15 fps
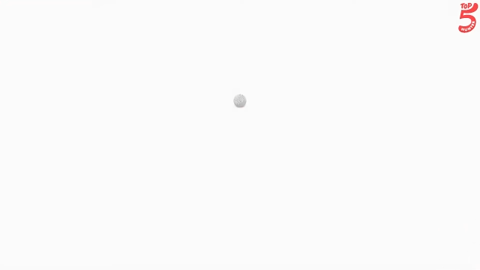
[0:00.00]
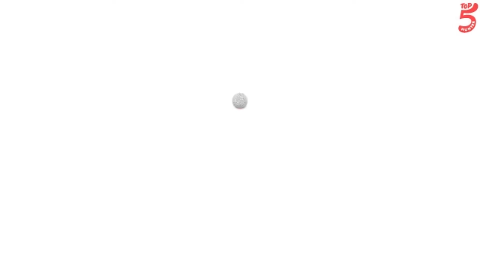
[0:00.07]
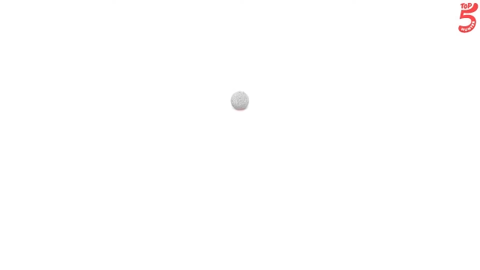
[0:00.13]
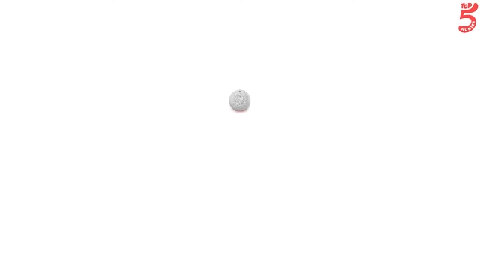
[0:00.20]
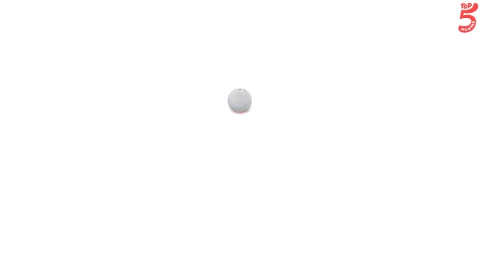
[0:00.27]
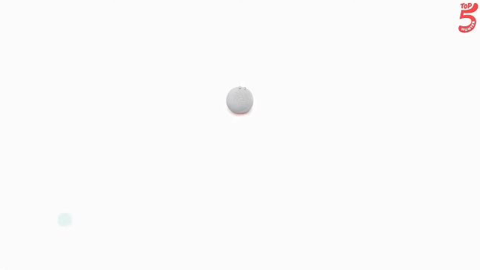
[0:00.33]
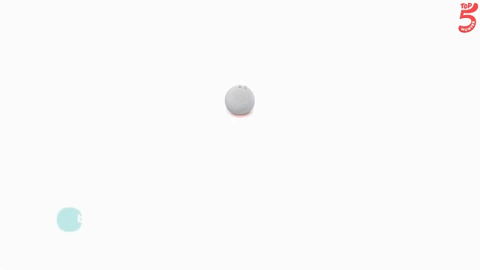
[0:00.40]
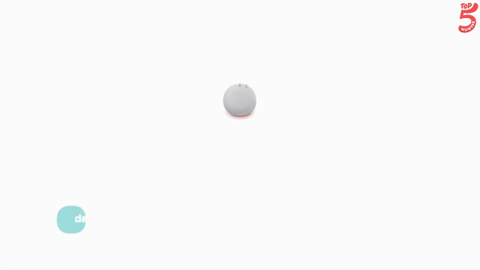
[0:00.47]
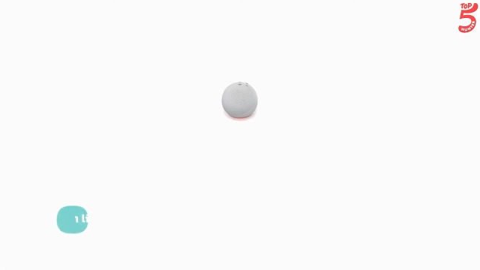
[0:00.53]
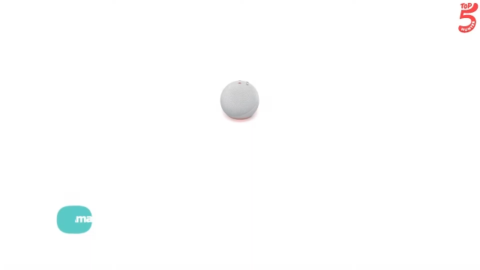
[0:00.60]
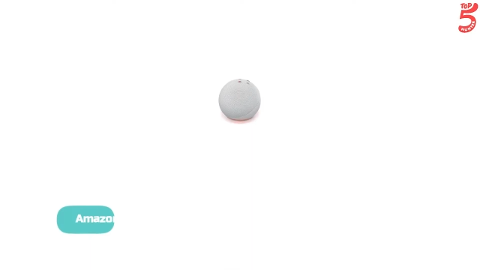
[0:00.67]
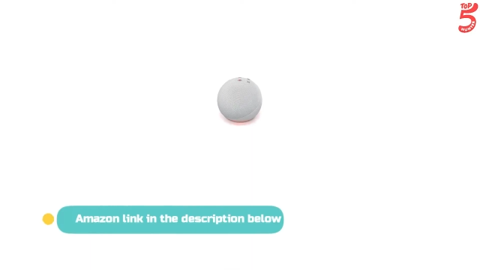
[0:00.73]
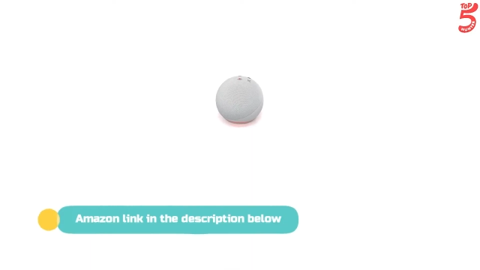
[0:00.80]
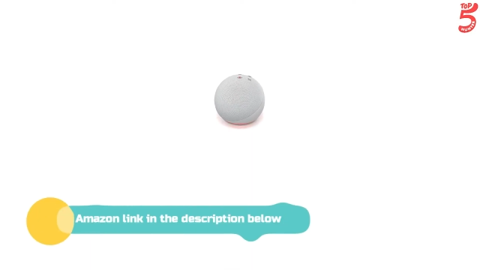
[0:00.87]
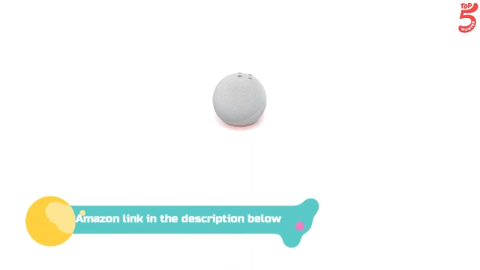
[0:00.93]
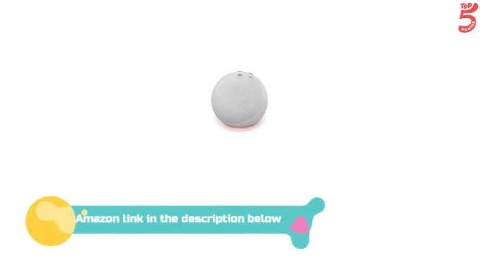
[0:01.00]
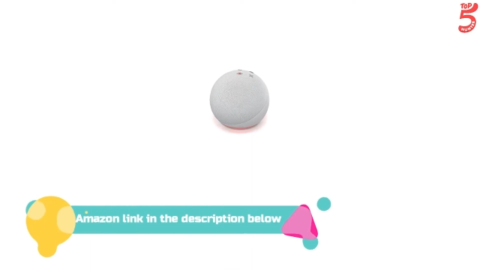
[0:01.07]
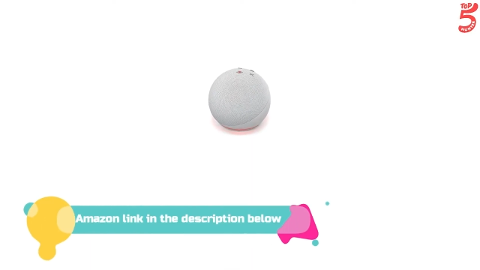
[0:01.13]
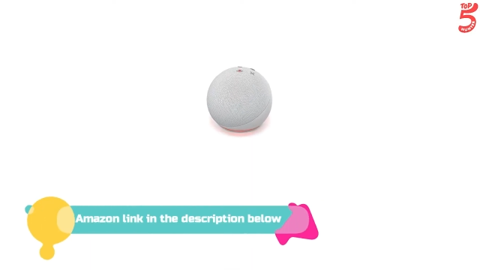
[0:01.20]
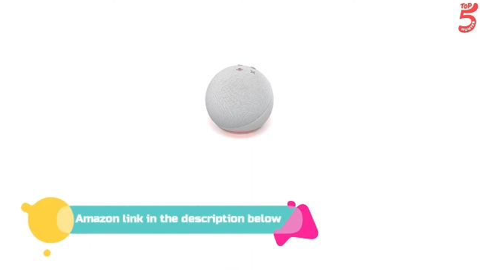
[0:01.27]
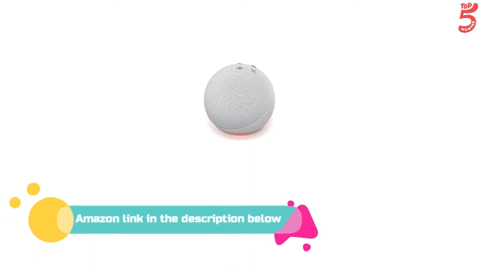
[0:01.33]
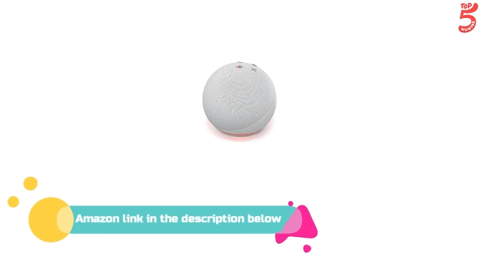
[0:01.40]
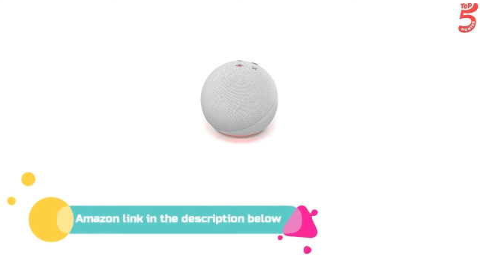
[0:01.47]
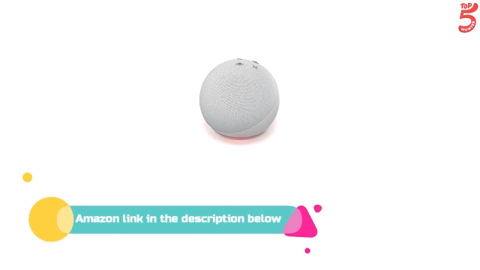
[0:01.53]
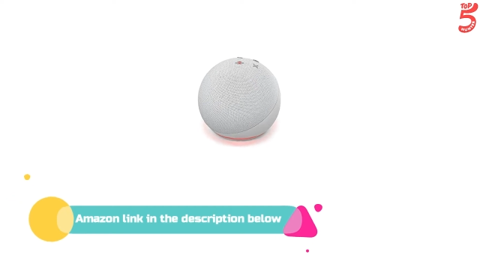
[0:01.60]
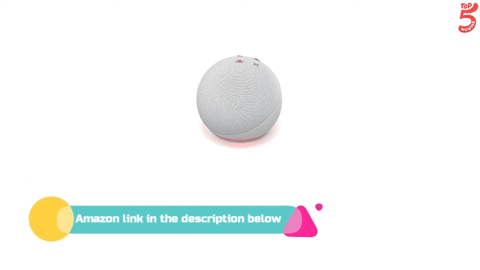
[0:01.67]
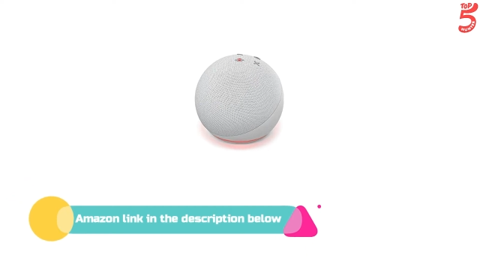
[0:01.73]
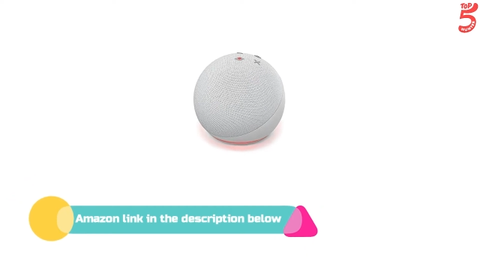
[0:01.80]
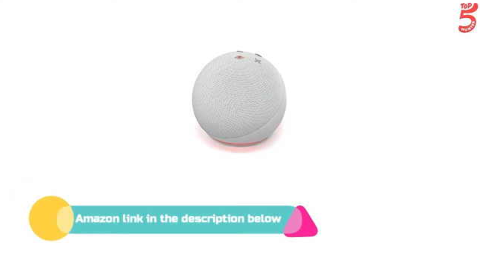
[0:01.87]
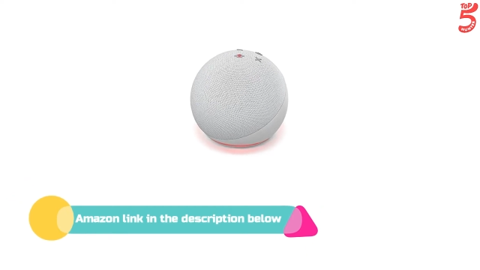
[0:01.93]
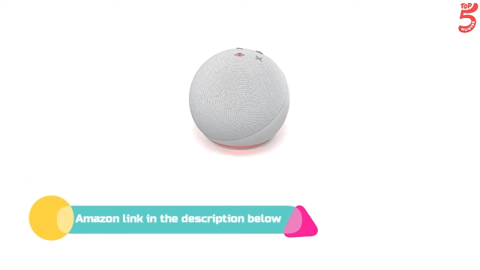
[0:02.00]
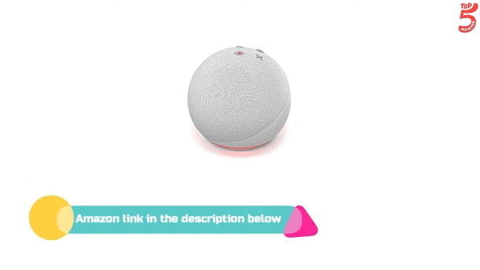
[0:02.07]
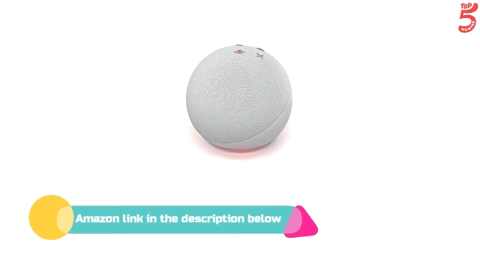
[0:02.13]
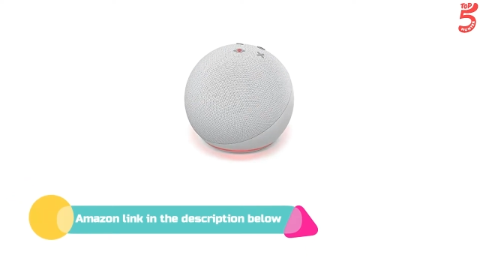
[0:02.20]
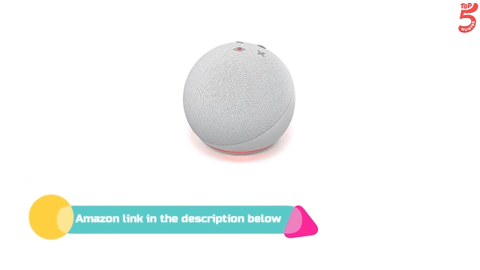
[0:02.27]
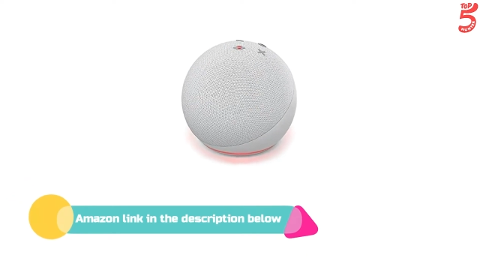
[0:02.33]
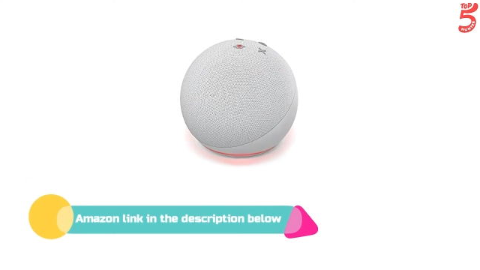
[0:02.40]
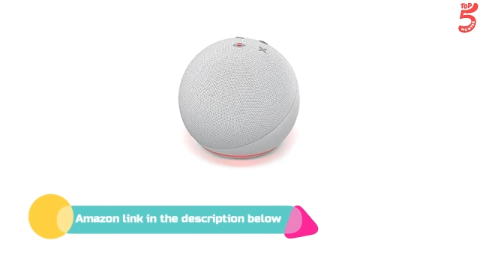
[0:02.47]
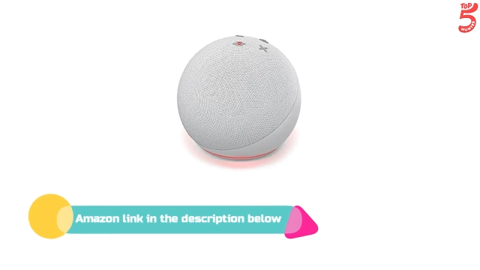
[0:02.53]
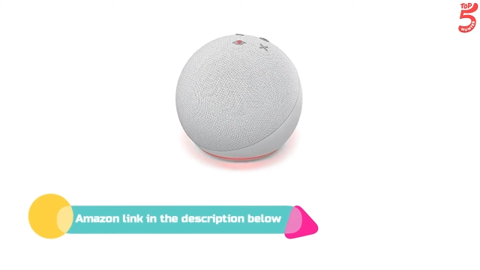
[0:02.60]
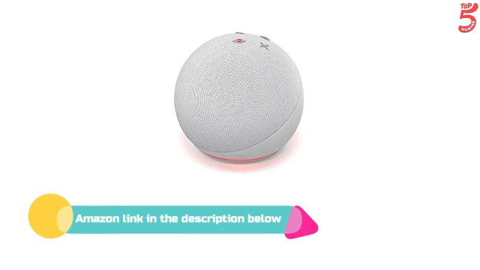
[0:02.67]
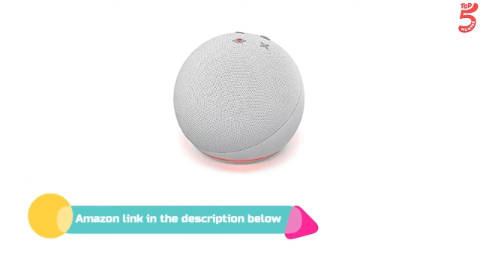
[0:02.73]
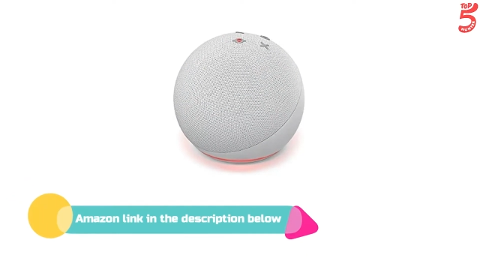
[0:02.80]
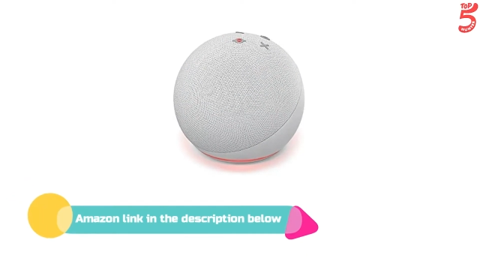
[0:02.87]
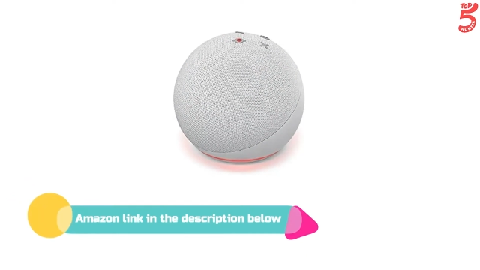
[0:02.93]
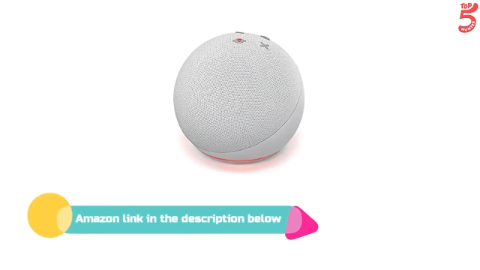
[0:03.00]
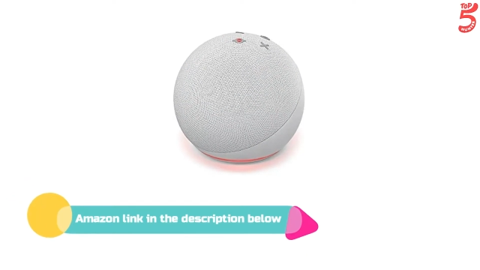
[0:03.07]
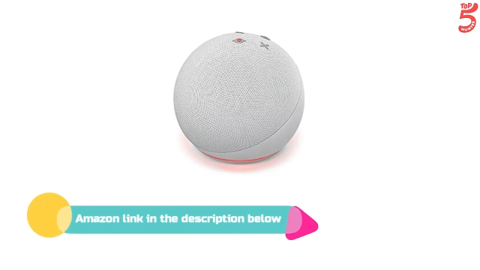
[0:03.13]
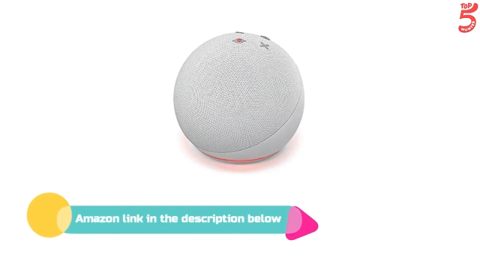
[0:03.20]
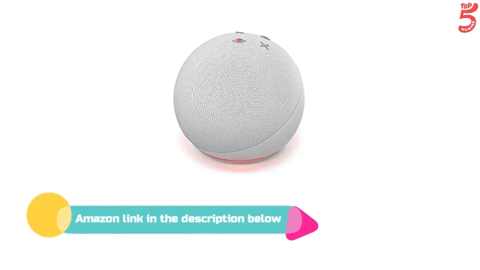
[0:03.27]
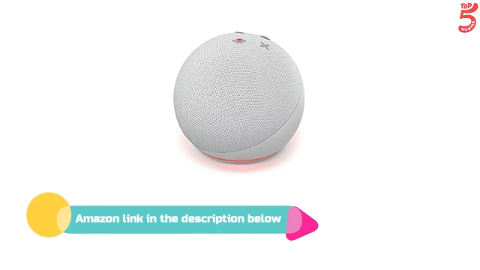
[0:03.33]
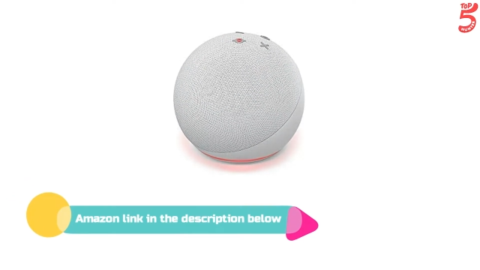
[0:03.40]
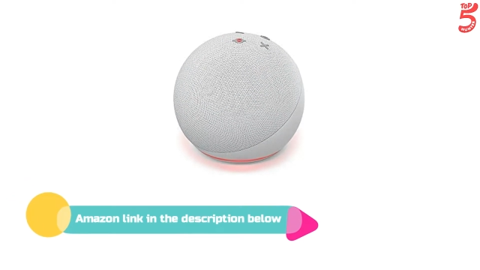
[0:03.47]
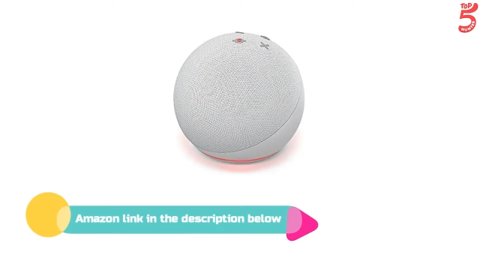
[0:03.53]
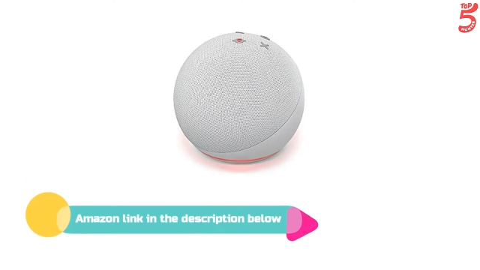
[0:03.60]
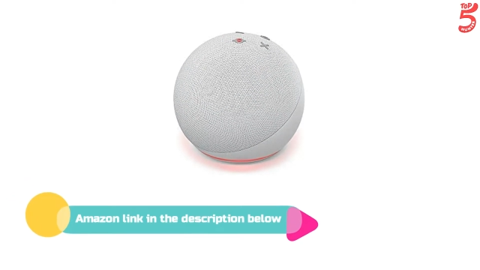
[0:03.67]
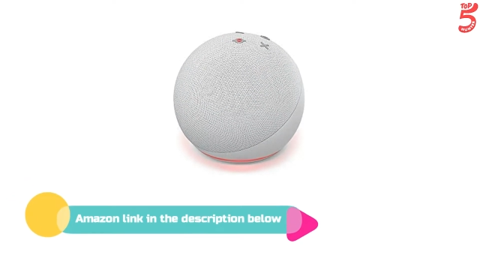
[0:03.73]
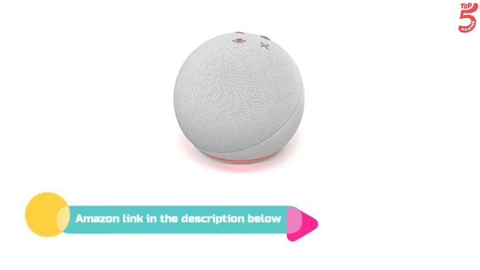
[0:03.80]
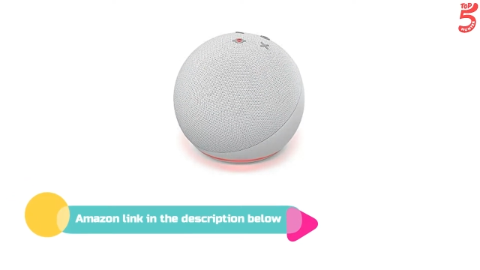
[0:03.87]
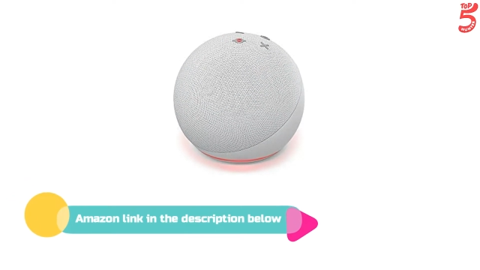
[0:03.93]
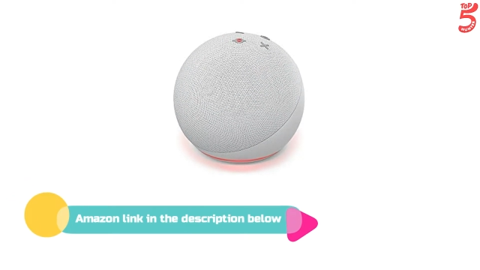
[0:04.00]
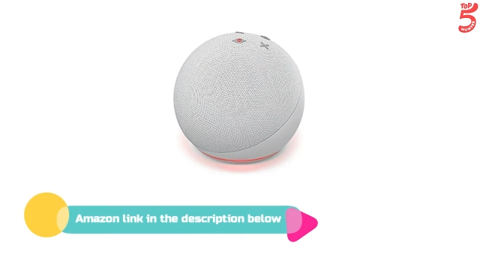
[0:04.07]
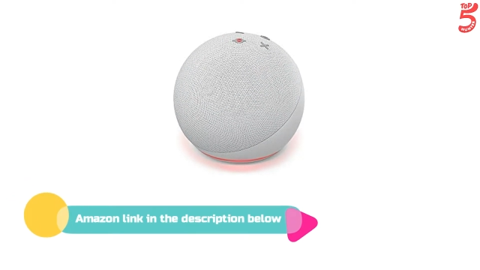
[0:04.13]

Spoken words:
No face is visible, so there are no lips to read.